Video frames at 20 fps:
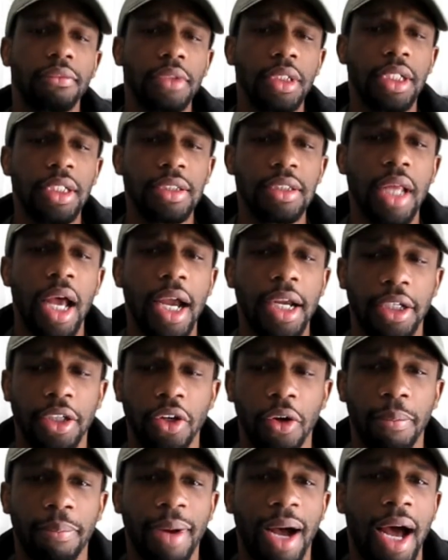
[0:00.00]
It's like
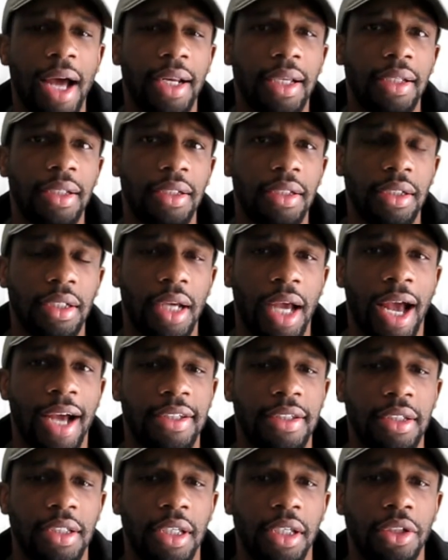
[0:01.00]
your body
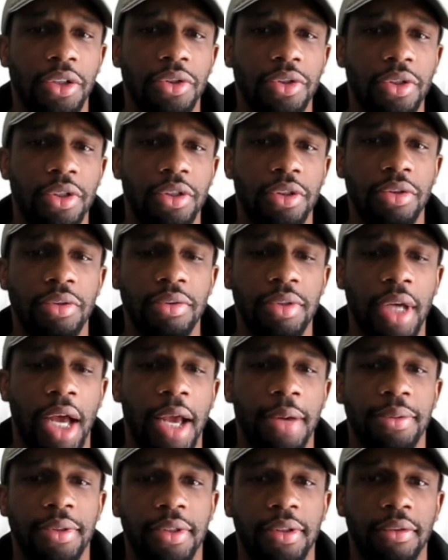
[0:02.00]
has to get used to two
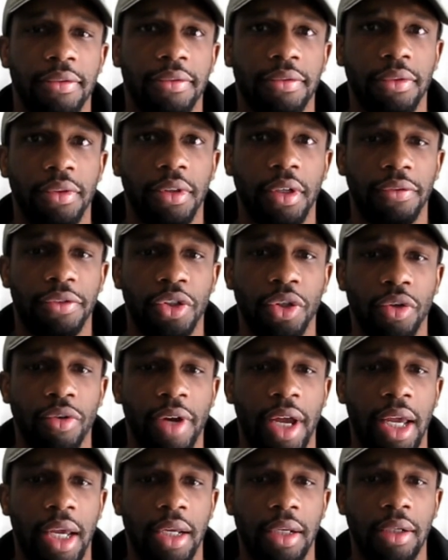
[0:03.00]
types of
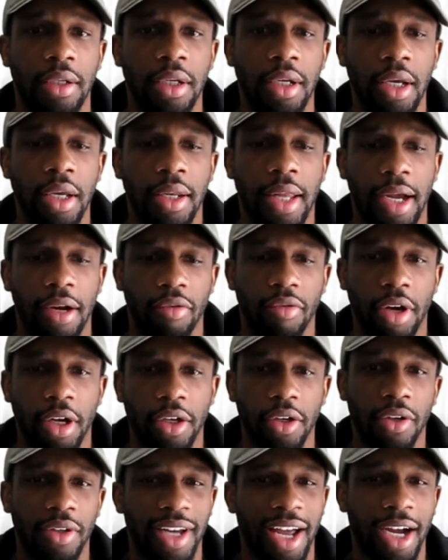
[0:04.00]
terrain. Like
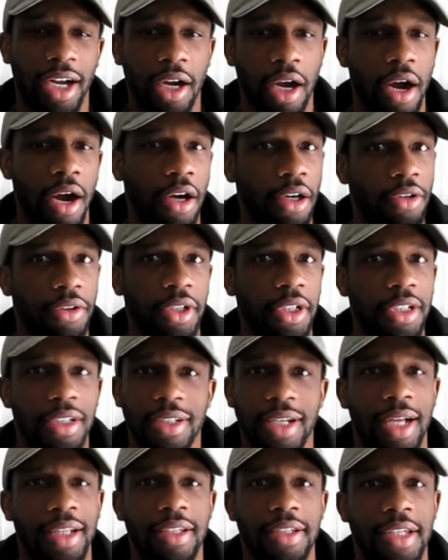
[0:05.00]
running on that concrete is
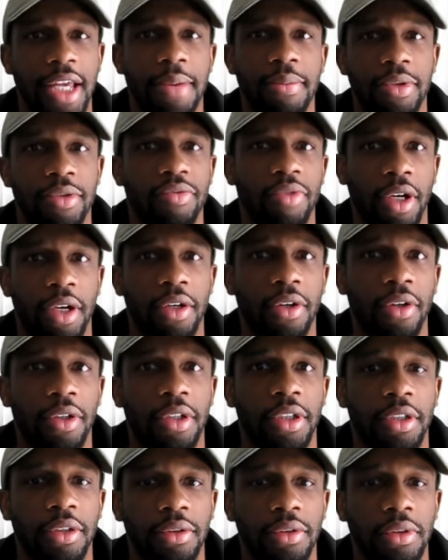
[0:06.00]
not the same as running
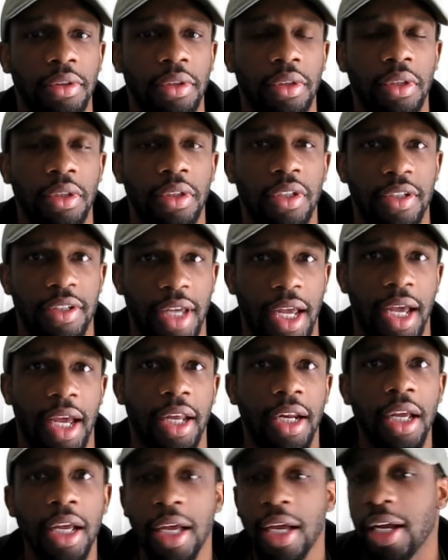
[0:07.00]
on the sand.
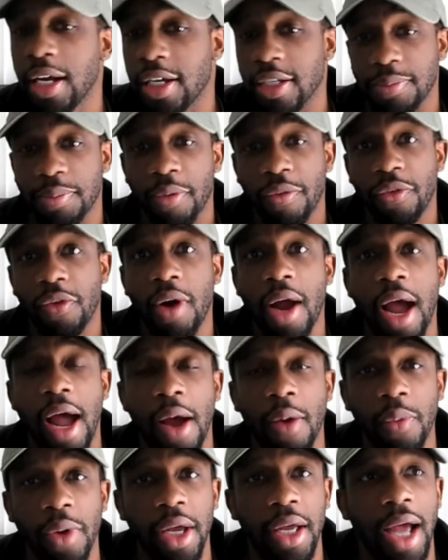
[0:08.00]
Because before
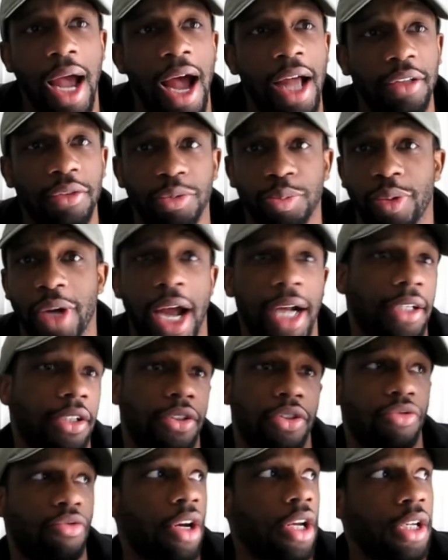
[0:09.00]
I went, I
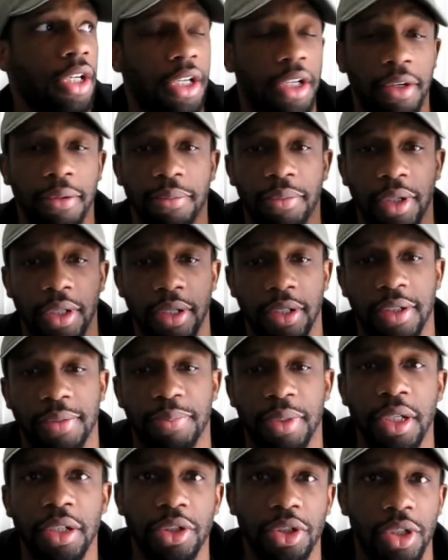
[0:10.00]
practiced running in the
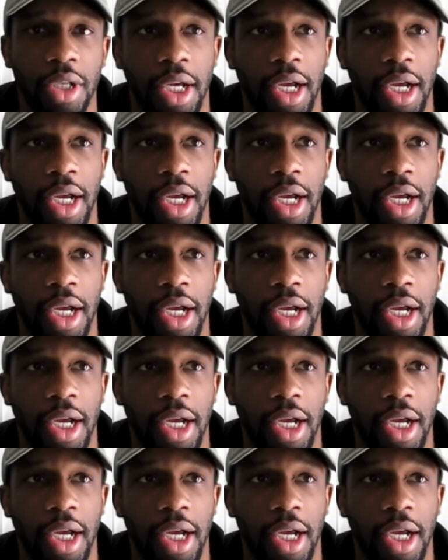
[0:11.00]
beach.